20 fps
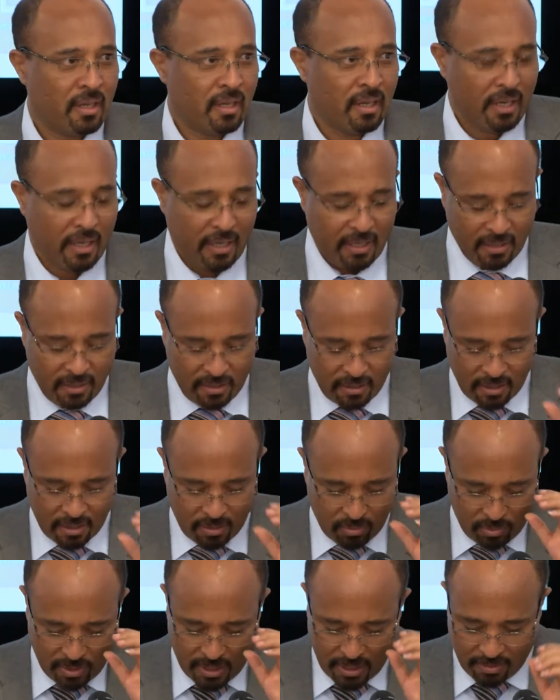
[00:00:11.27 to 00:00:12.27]

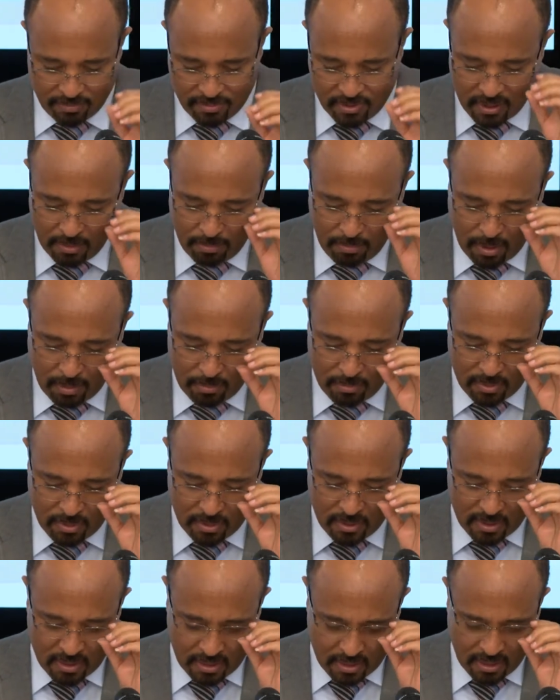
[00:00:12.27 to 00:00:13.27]
And we have team
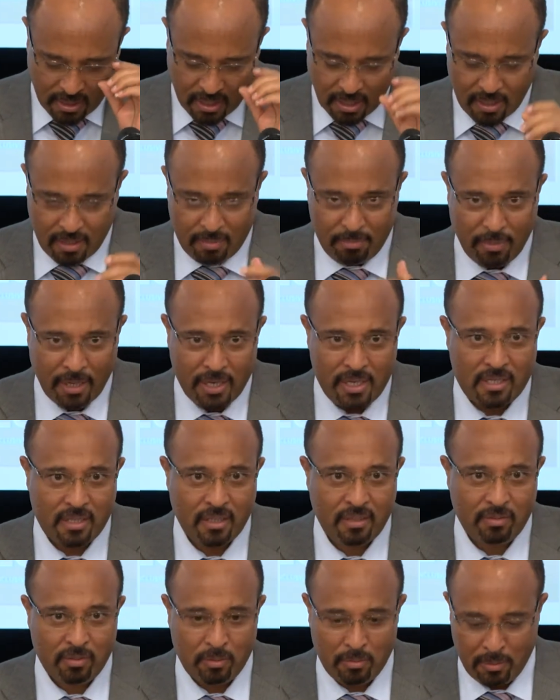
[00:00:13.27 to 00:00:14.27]
members,
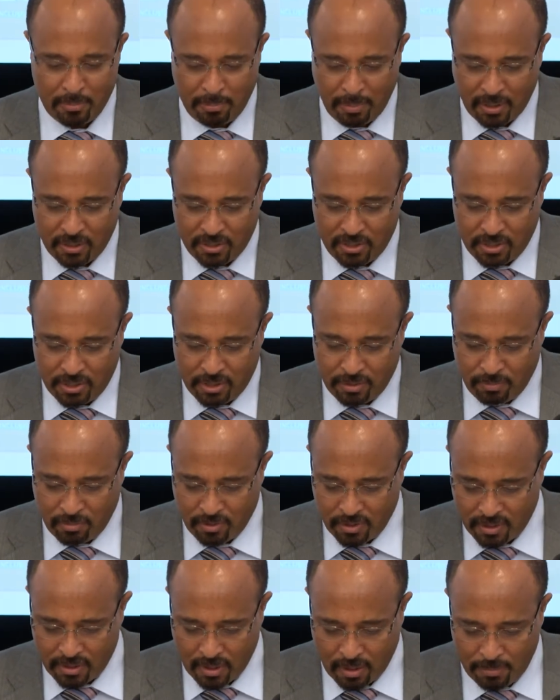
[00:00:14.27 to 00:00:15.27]
myself from the Partnership
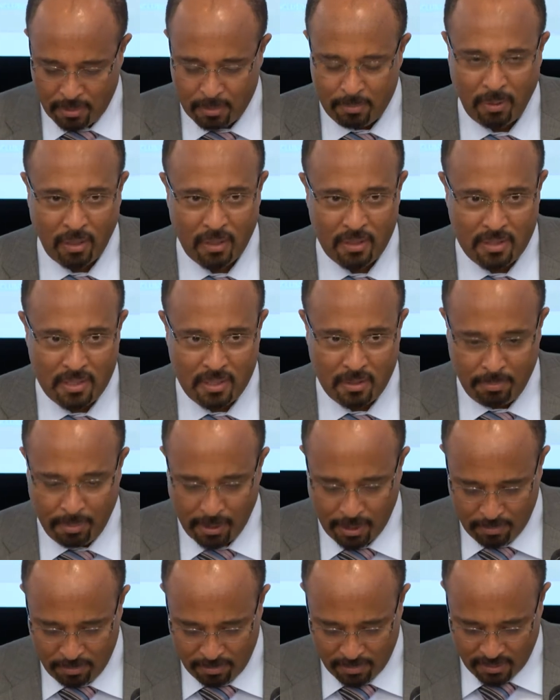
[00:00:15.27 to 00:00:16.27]
for Economic Policy,
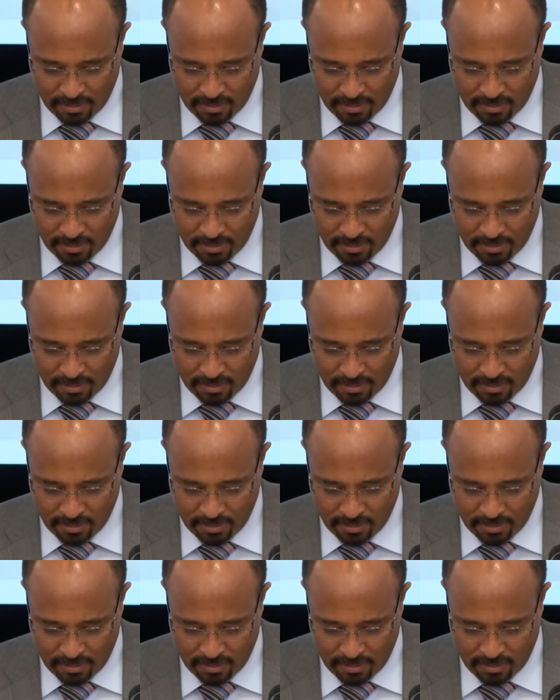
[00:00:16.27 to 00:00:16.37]
PEP.